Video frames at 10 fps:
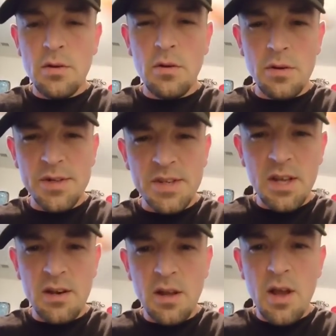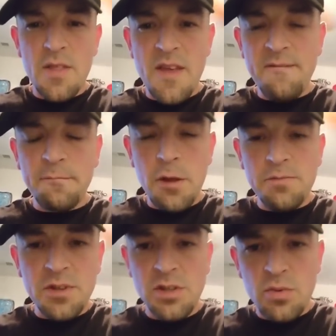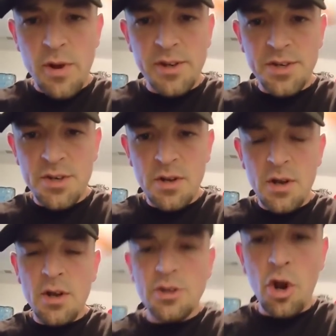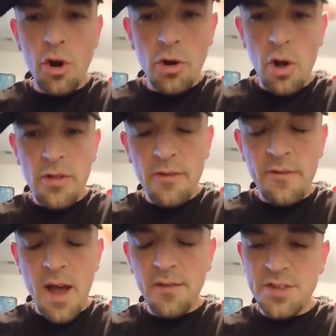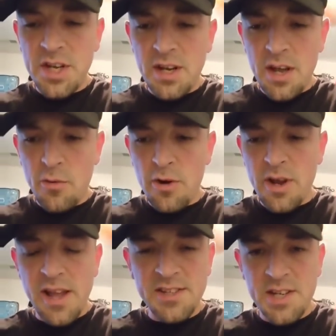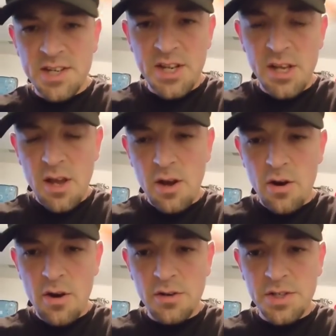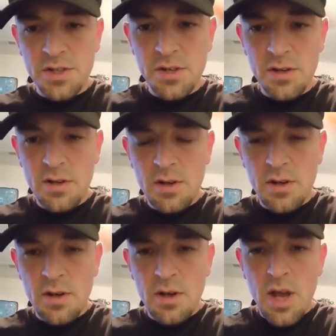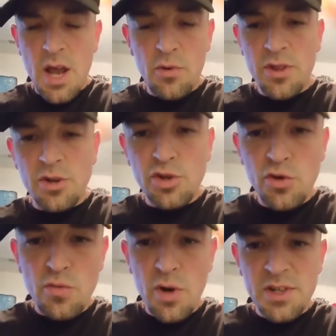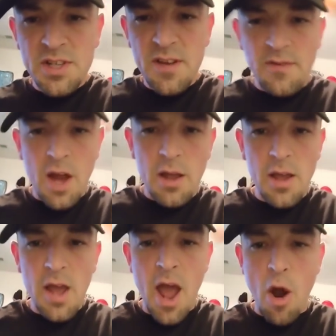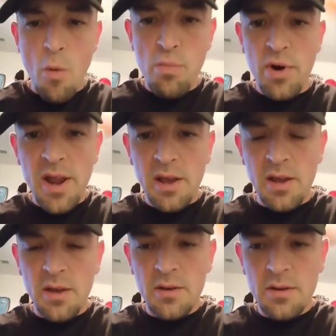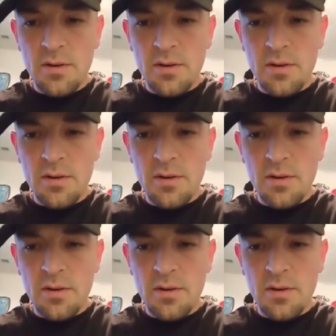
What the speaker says: You understand? They flipped the switch, turned on their 5G network at 60 gigahertz, and within 2 months they've got a outbreak.